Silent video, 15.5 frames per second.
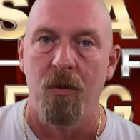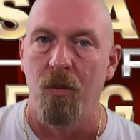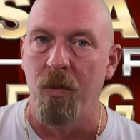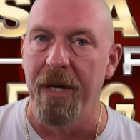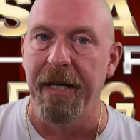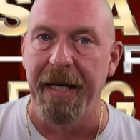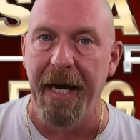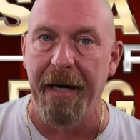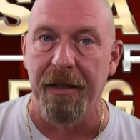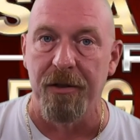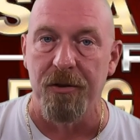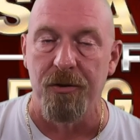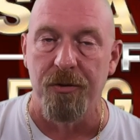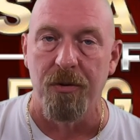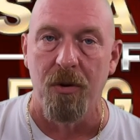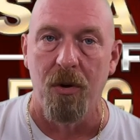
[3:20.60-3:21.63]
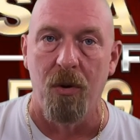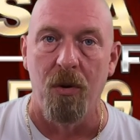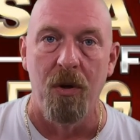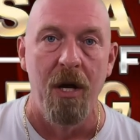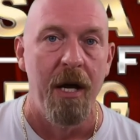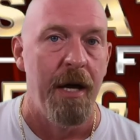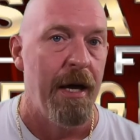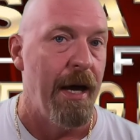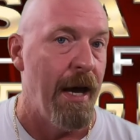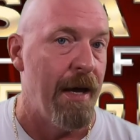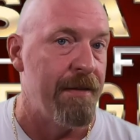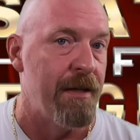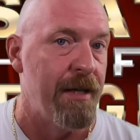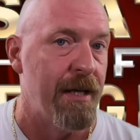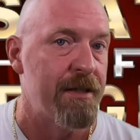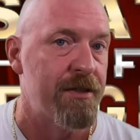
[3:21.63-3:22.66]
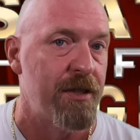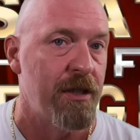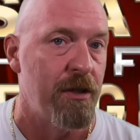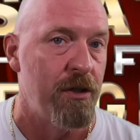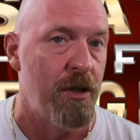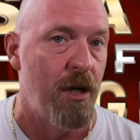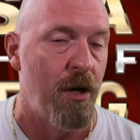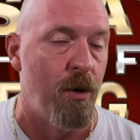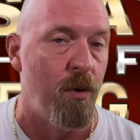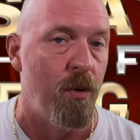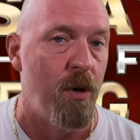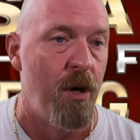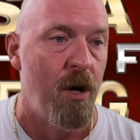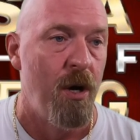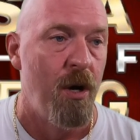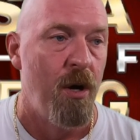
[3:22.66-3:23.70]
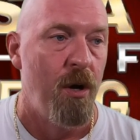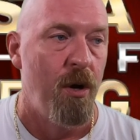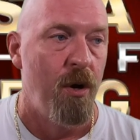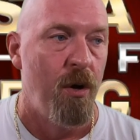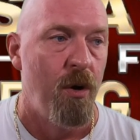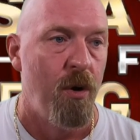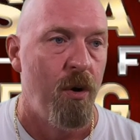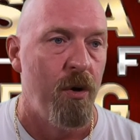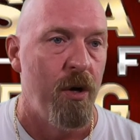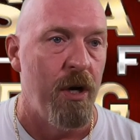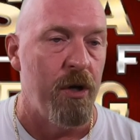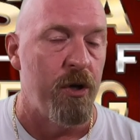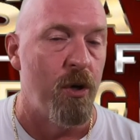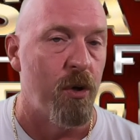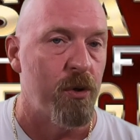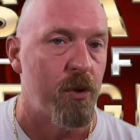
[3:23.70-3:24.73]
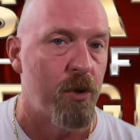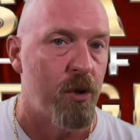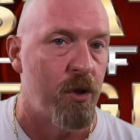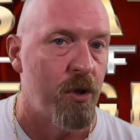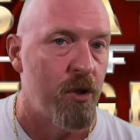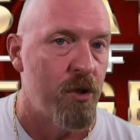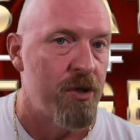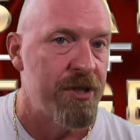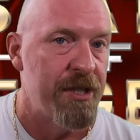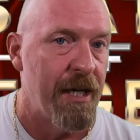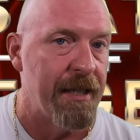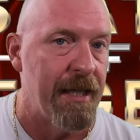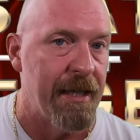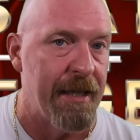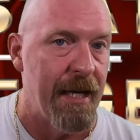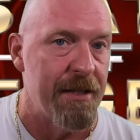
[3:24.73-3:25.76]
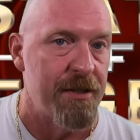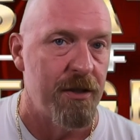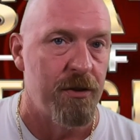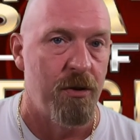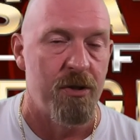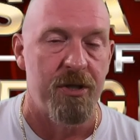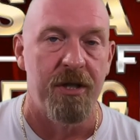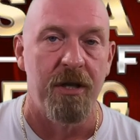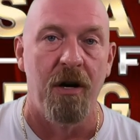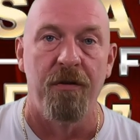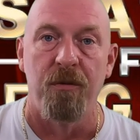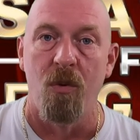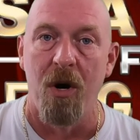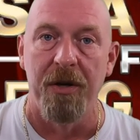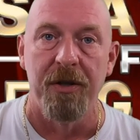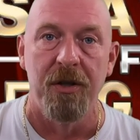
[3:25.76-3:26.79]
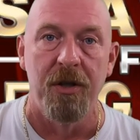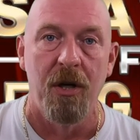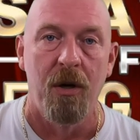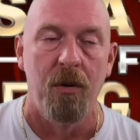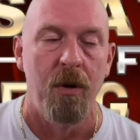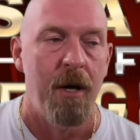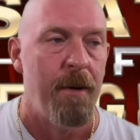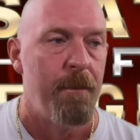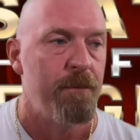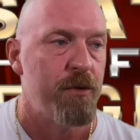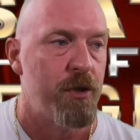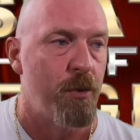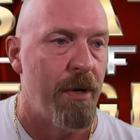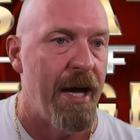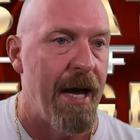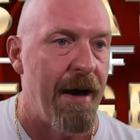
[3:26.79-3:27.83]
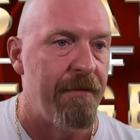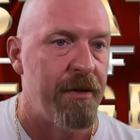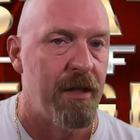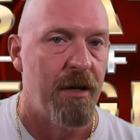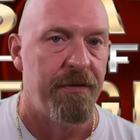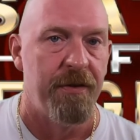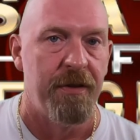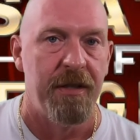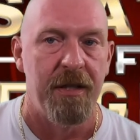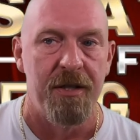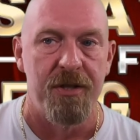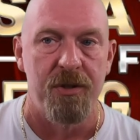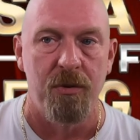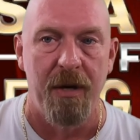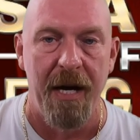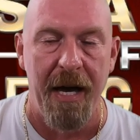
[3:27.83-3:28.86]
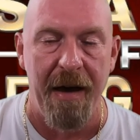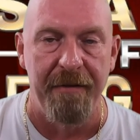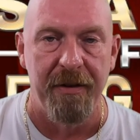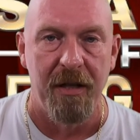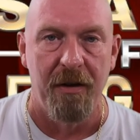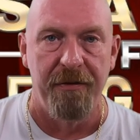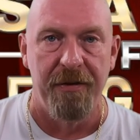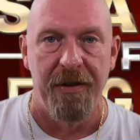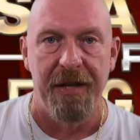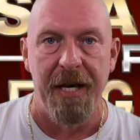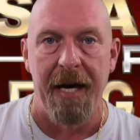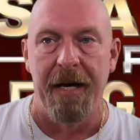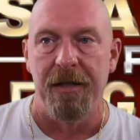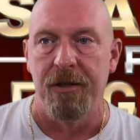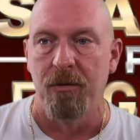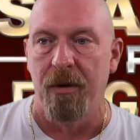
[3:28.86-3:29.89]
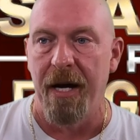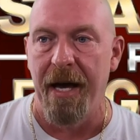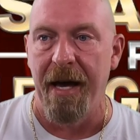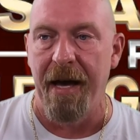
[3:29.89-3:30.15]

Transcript: we can't control. And the next thing you know, you're second guessing yourself, wanting to know, do I have enough of this? Do I have enough of that? Do I